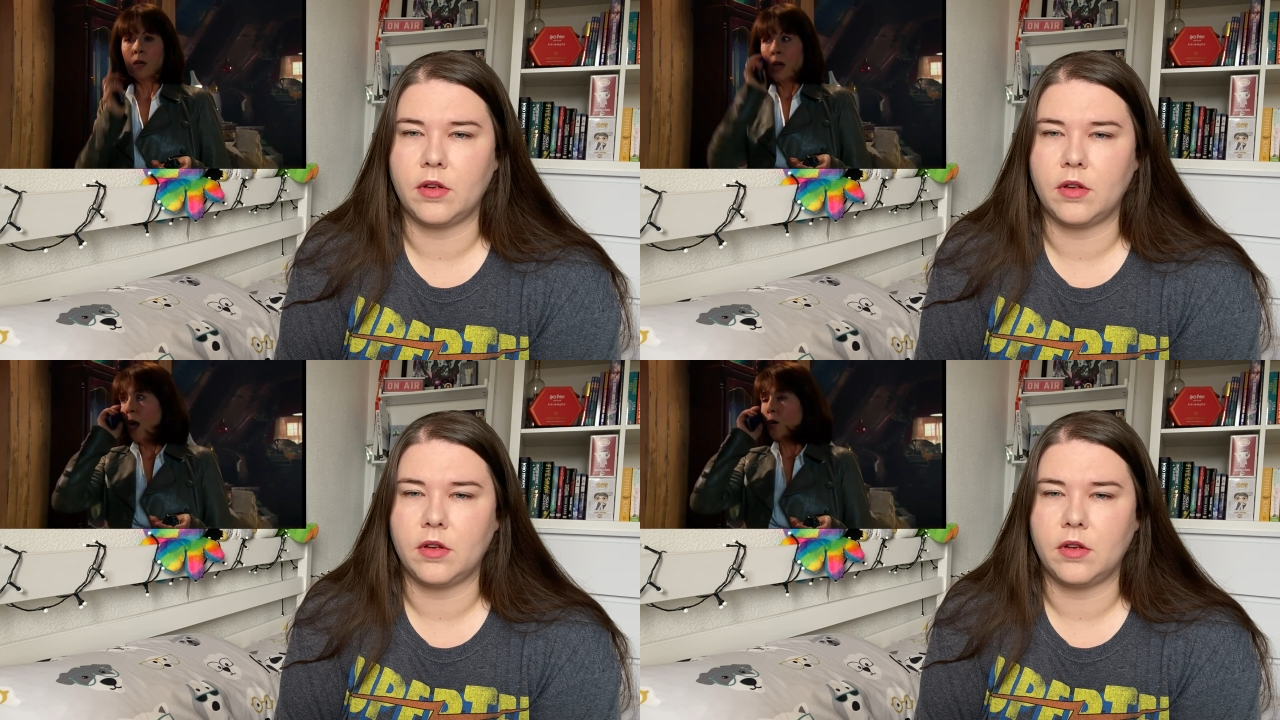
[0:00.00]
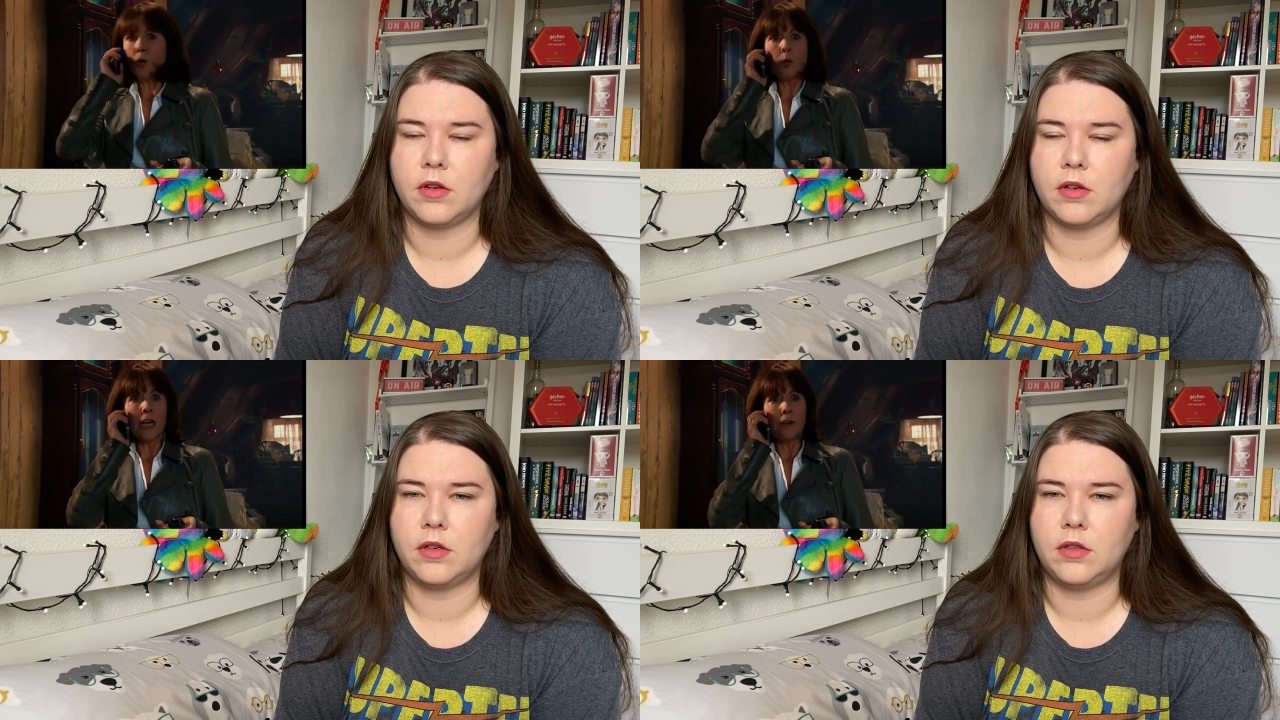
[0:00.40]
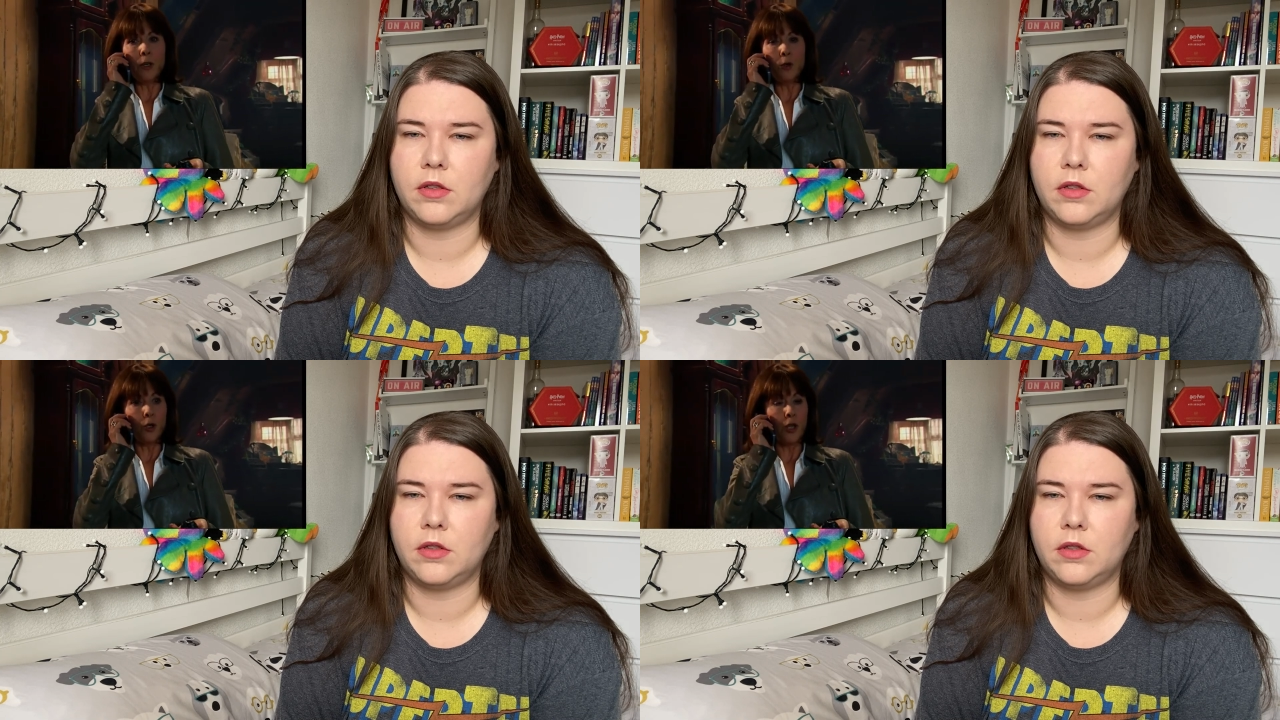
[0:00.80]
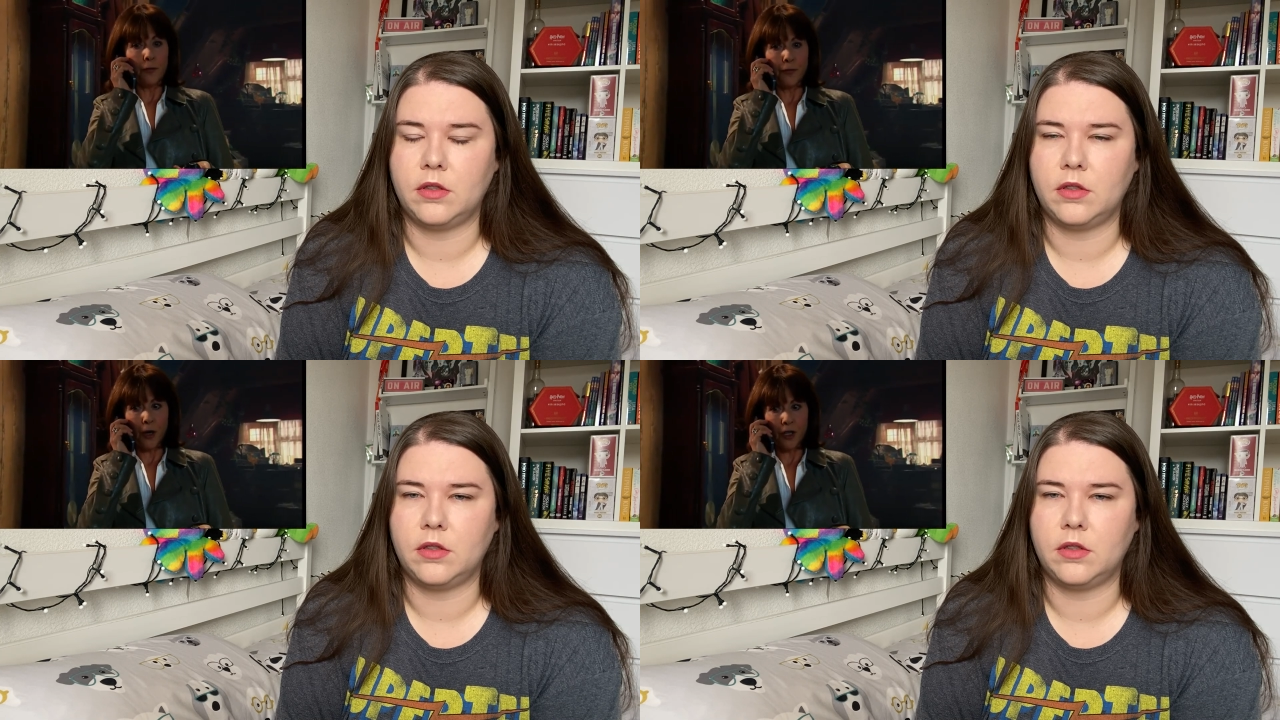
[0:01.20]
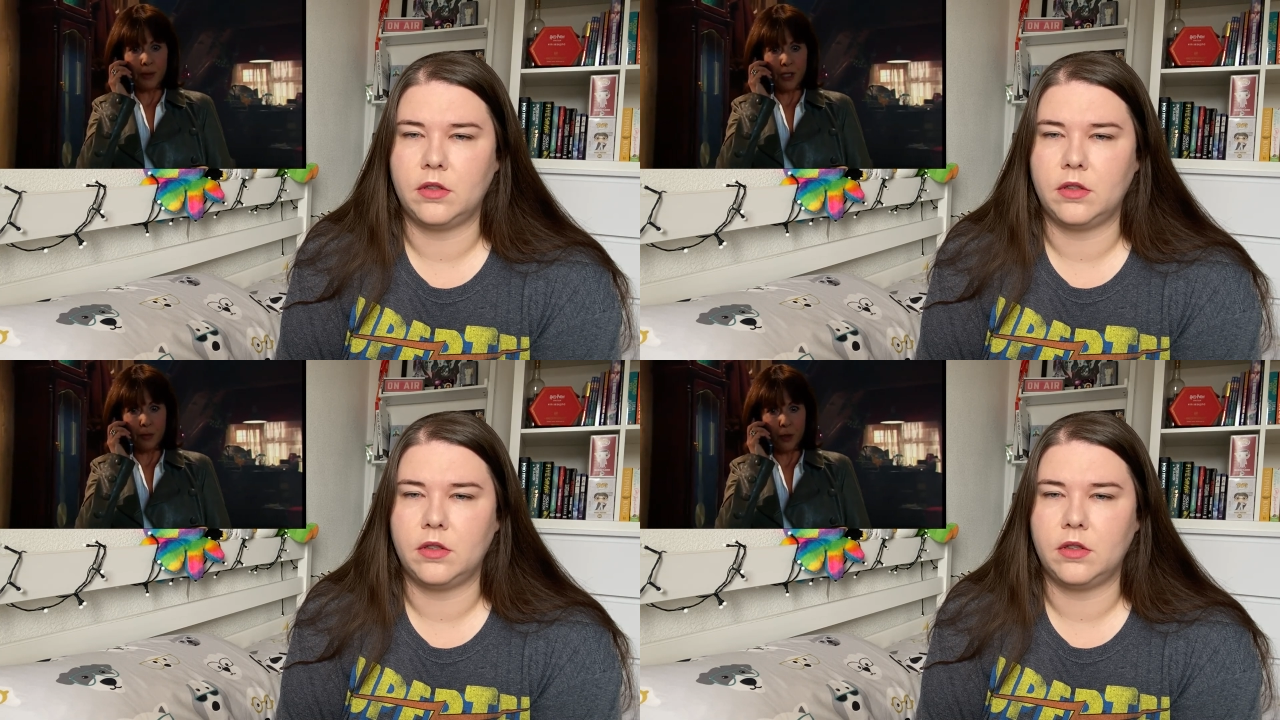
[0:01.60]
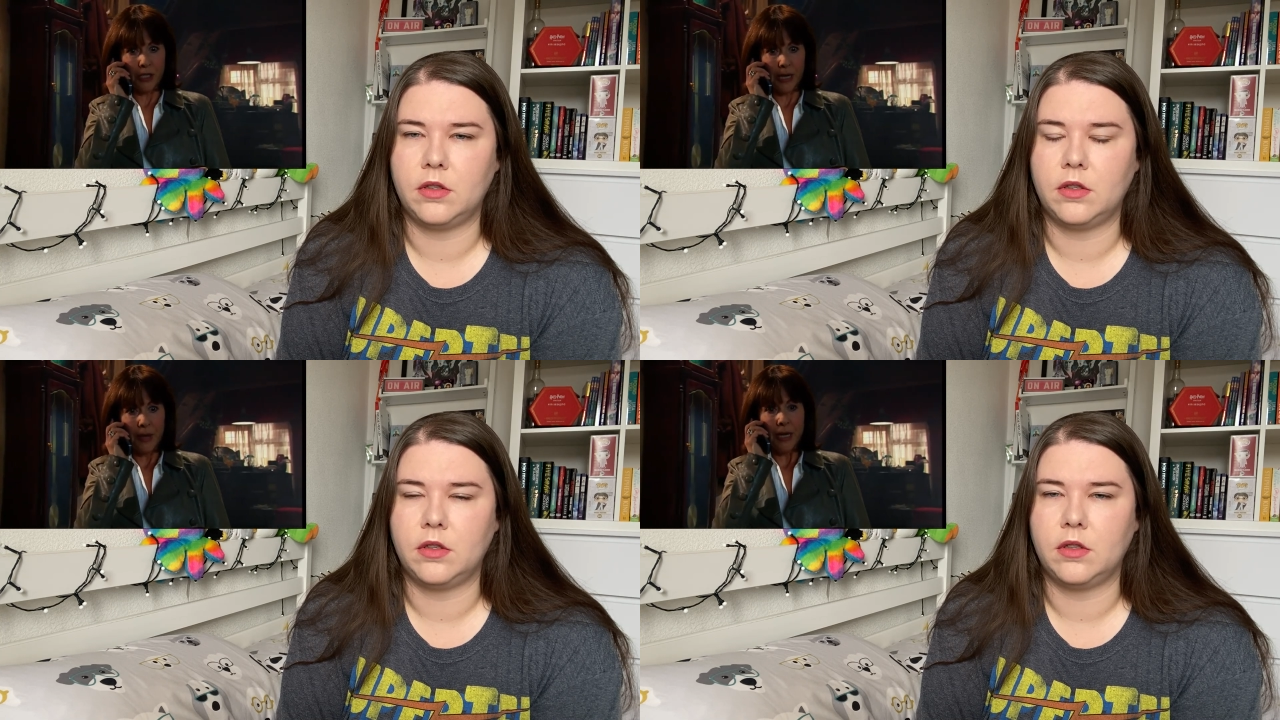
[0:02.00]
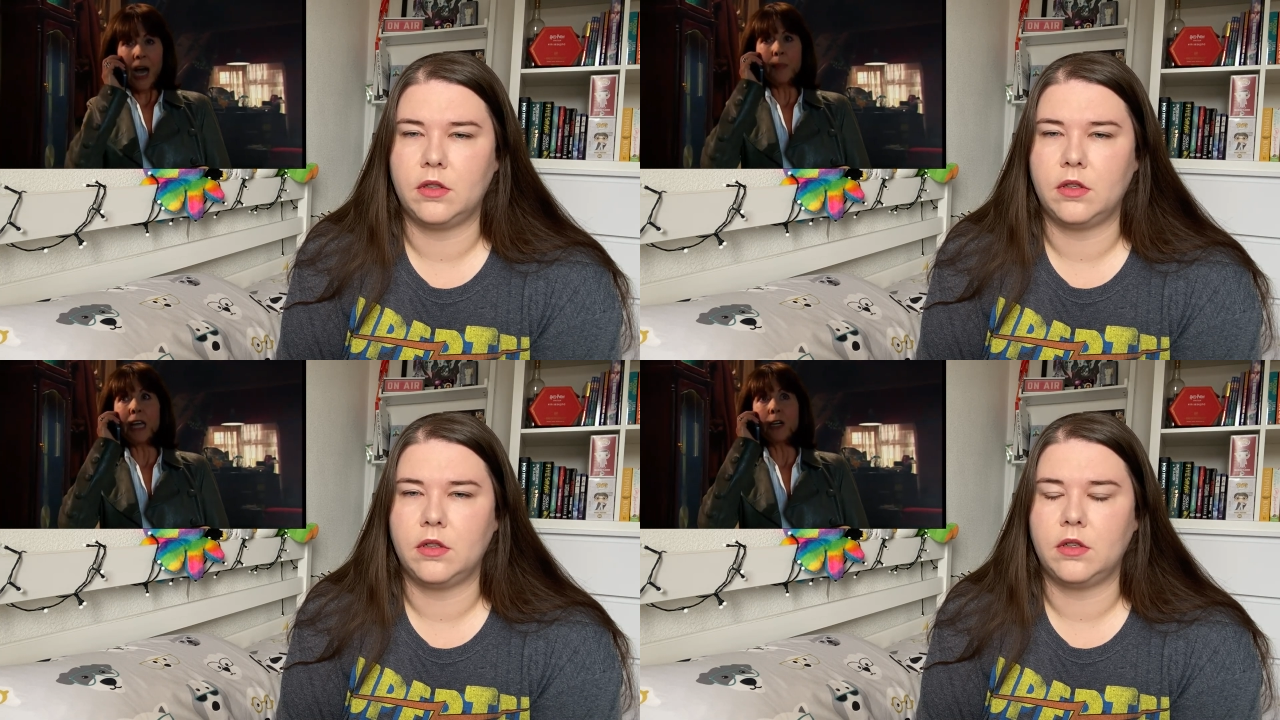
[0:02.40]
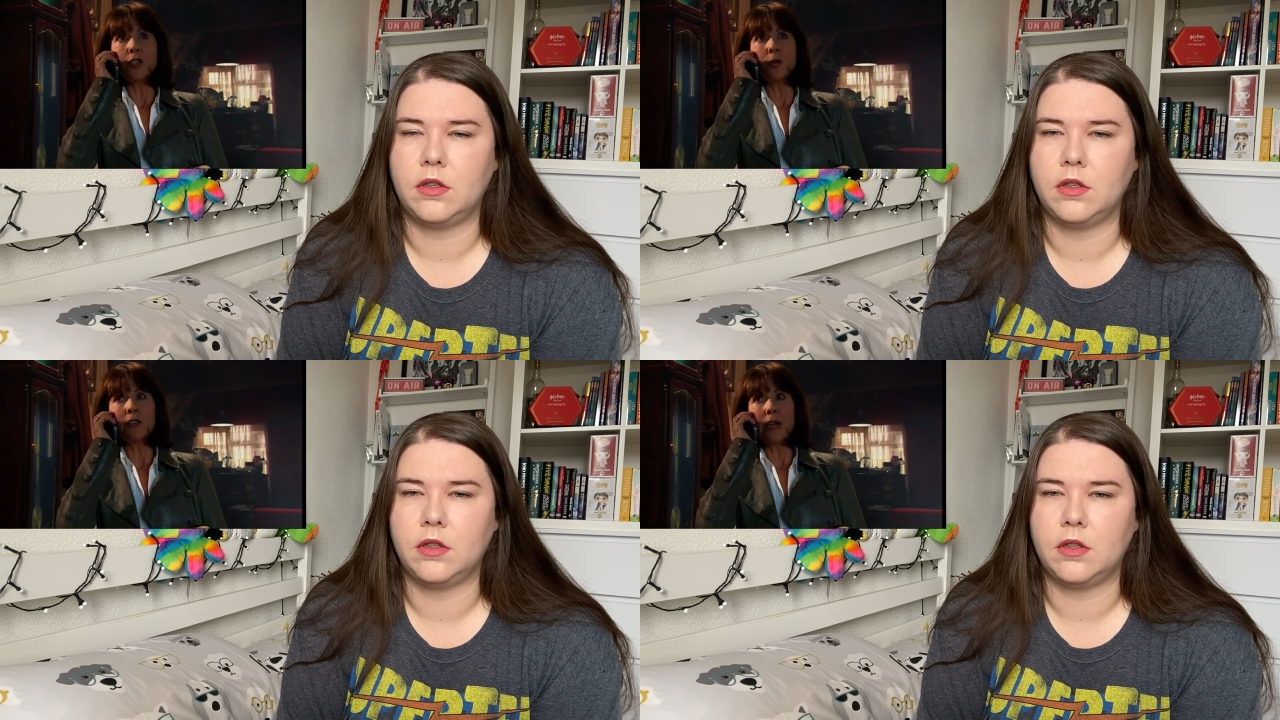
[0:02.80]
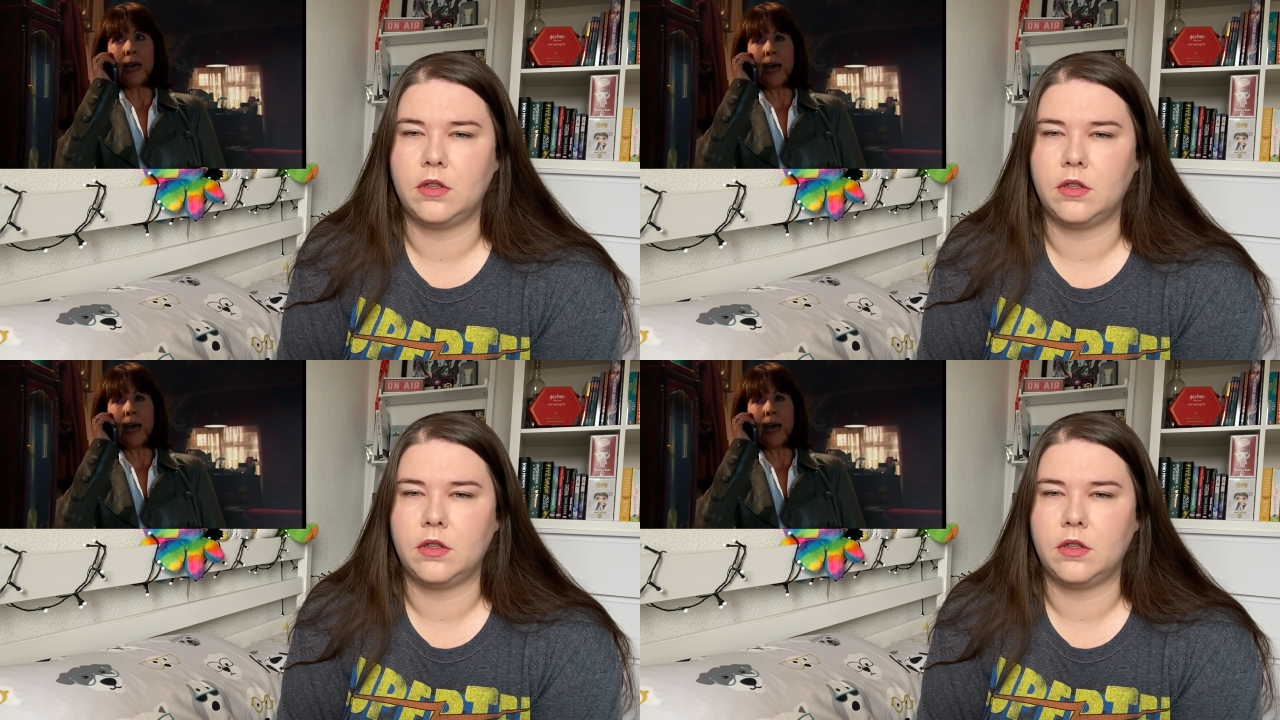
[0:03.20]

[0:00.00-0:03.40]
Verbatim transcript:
Speaker 1: Look, whatever you do, don't follow them into the museum. I'll be there as soon as I can.